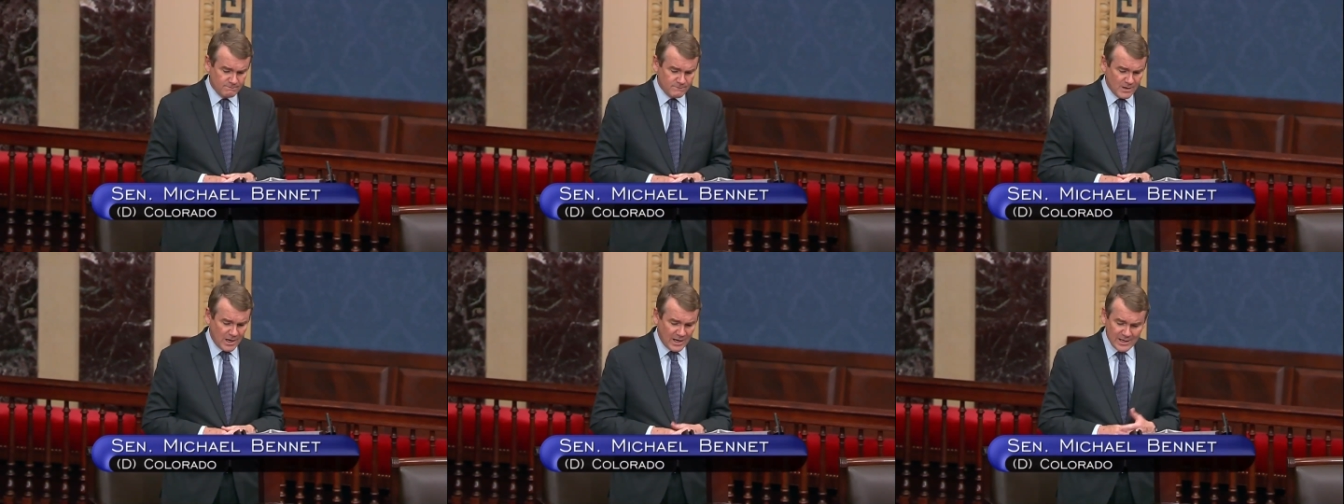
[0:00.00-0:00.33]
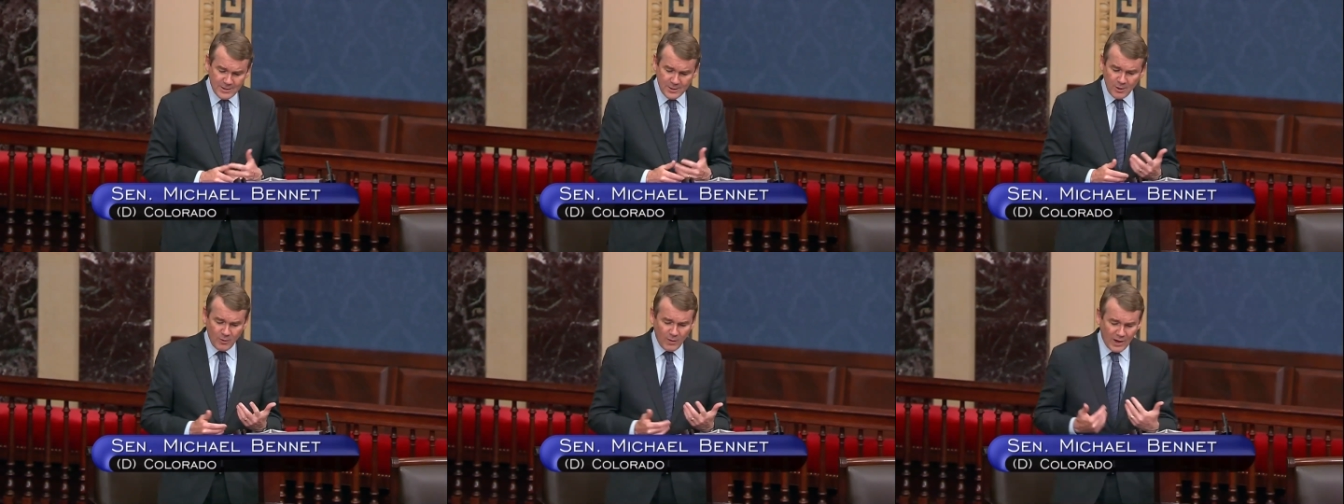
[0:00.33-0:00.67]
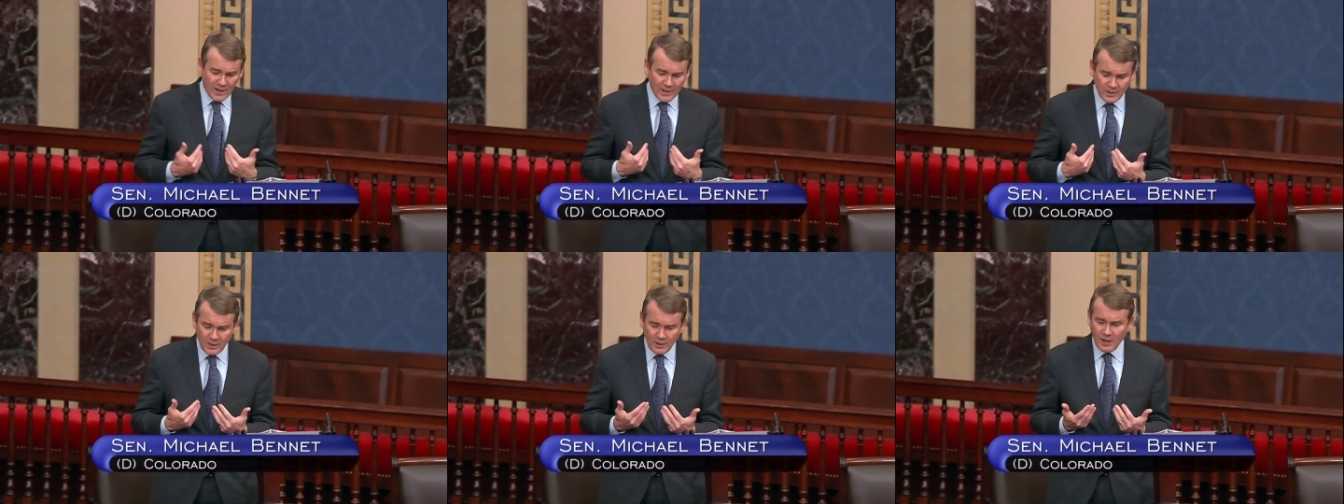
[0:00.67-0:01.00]
I know
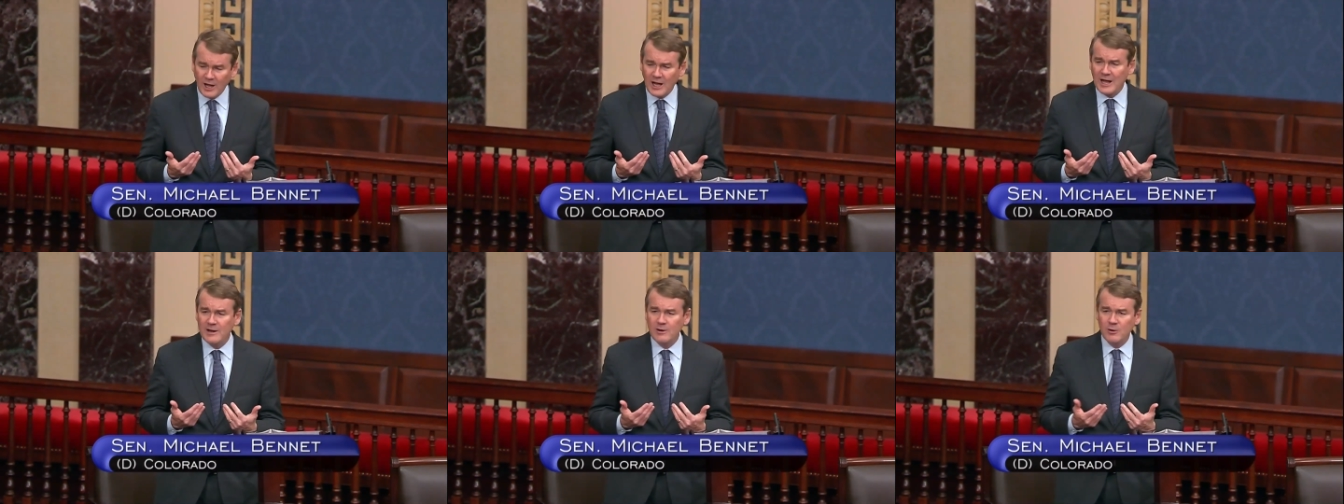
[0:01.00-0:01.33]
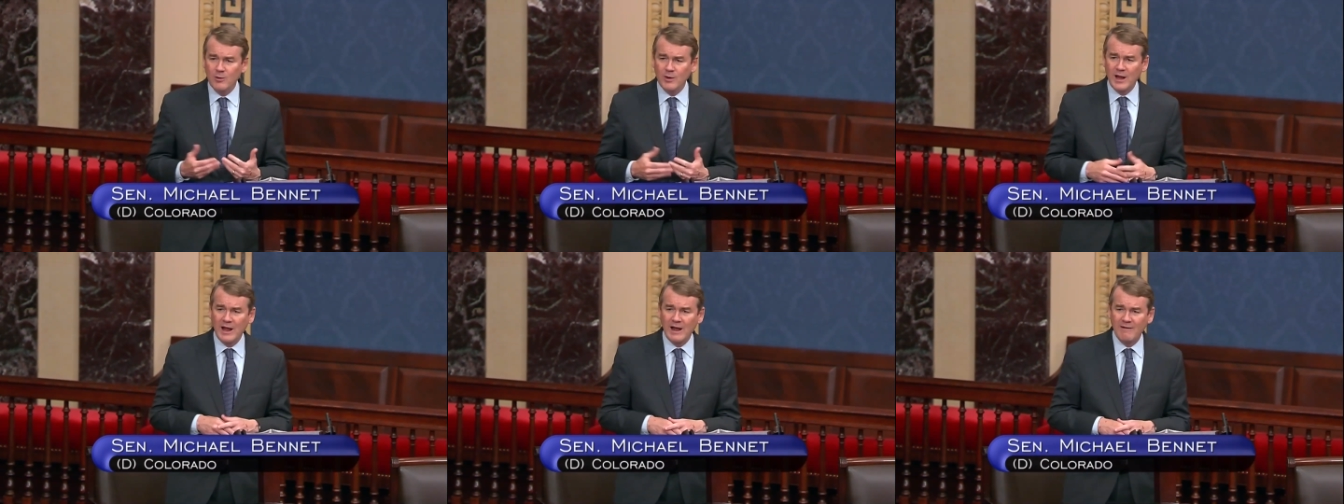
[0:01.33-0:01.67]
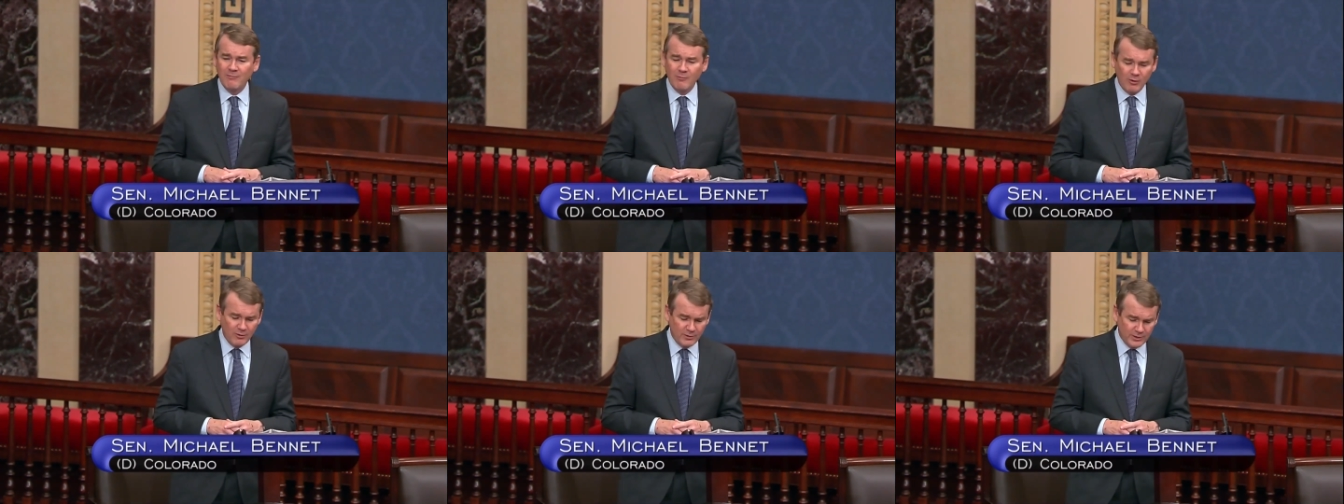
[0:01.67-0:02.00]
I, I don't
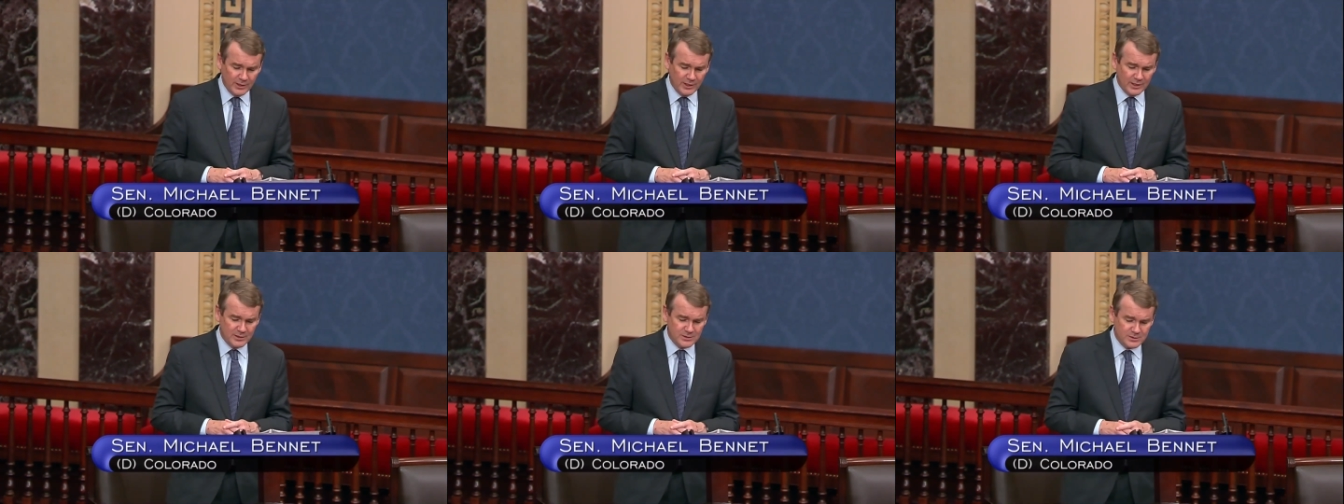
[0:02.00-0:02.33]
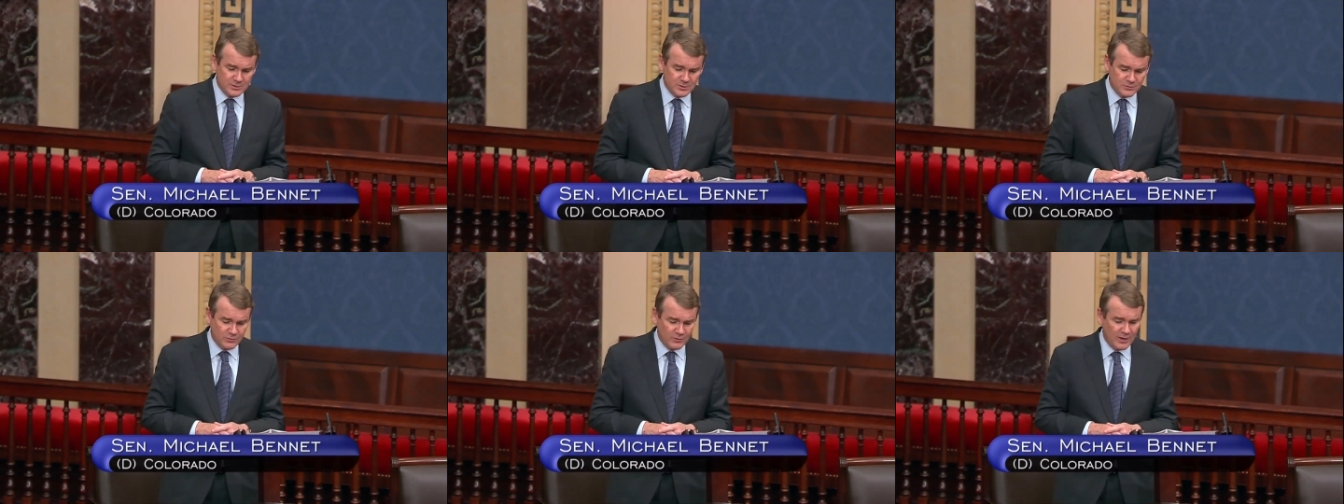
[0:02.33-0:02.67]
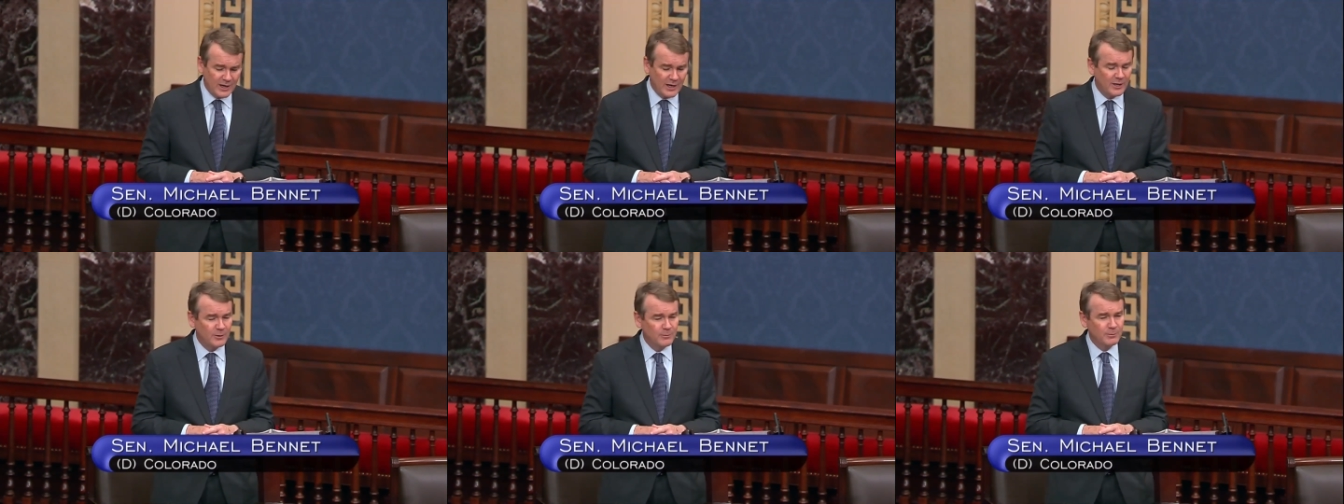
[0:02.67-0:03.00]
have all the answers for
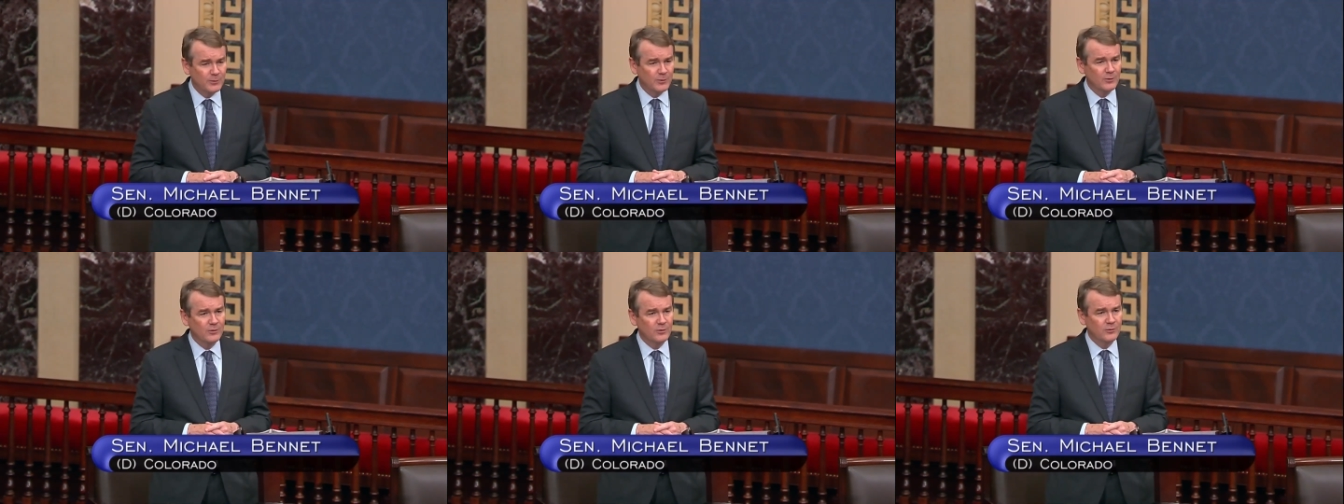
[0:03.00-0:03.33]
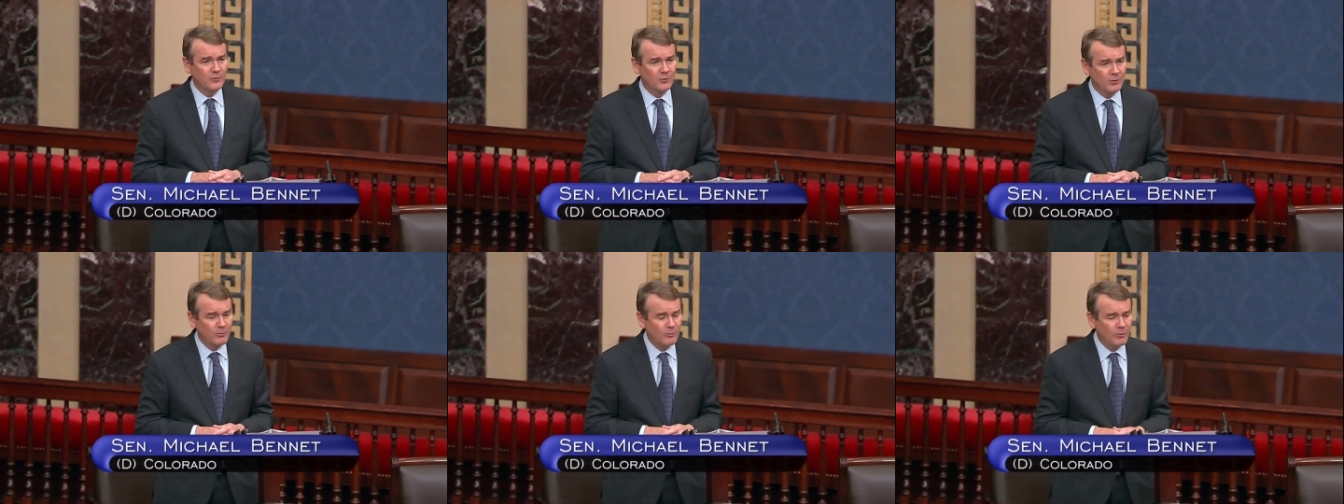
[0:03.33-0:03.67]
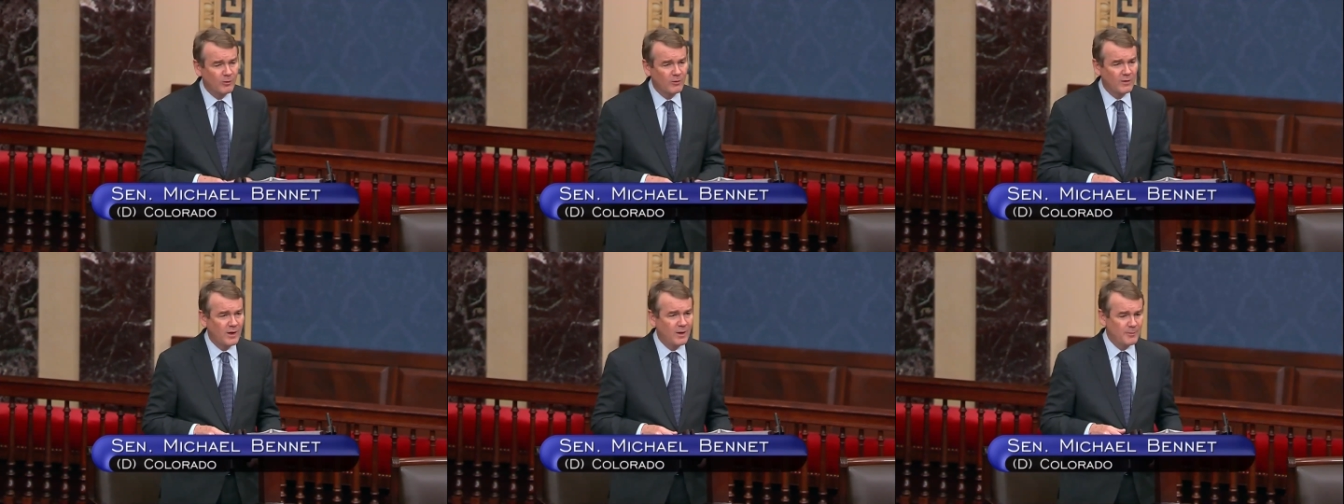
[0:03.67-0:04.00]
how to build a durable
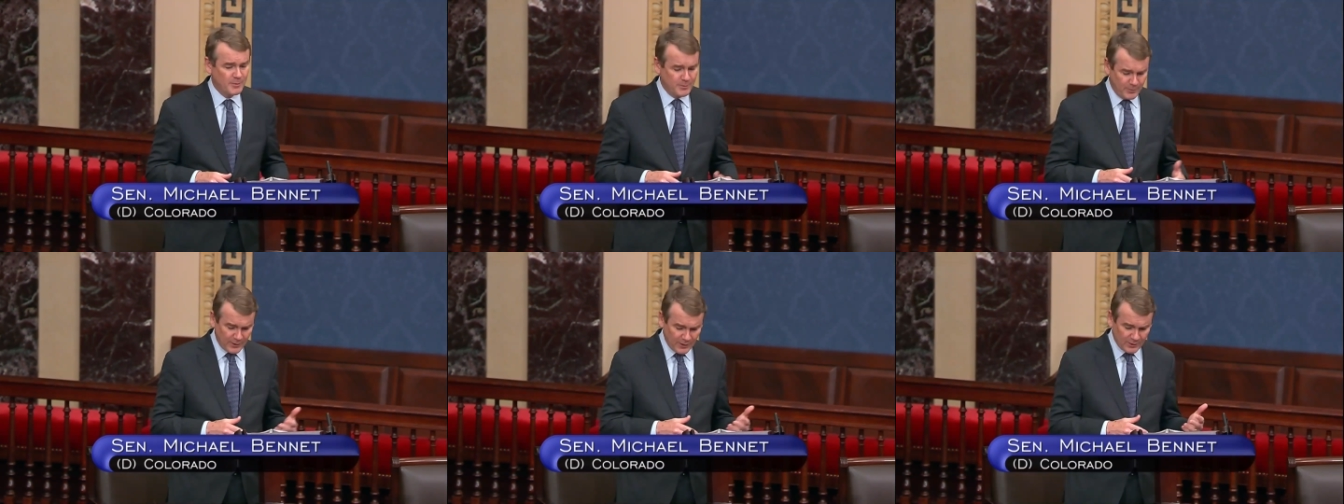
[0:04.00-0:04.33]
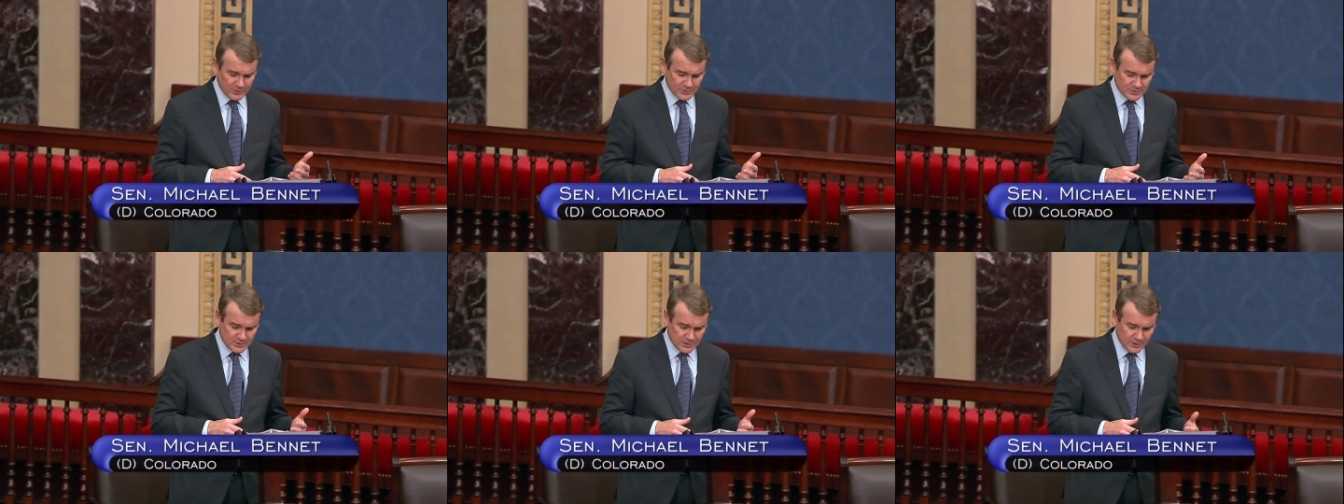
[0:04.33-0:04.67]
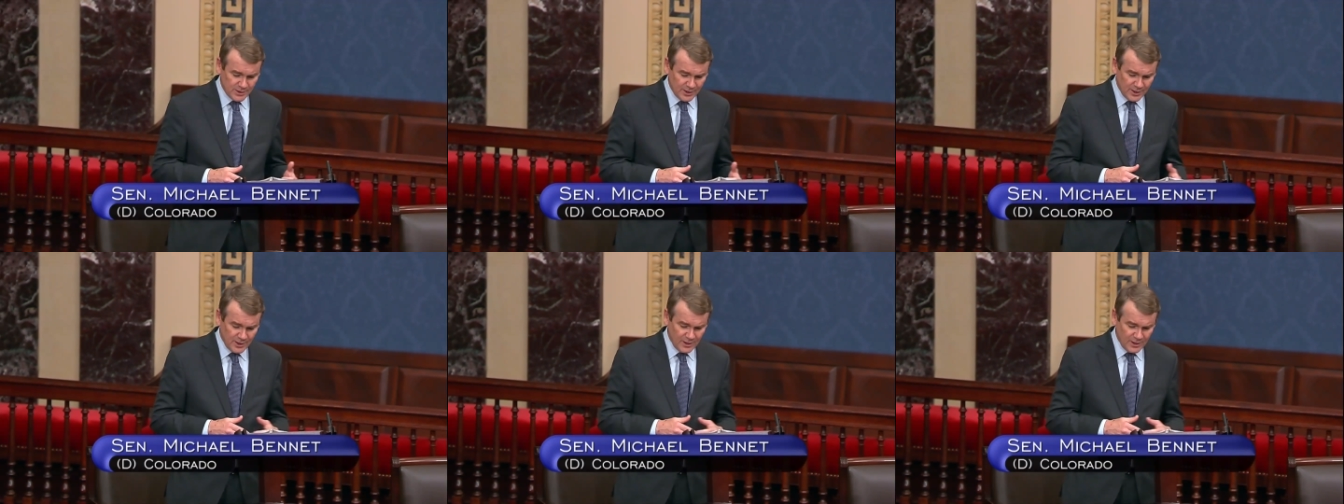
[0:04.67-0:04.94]
climate policy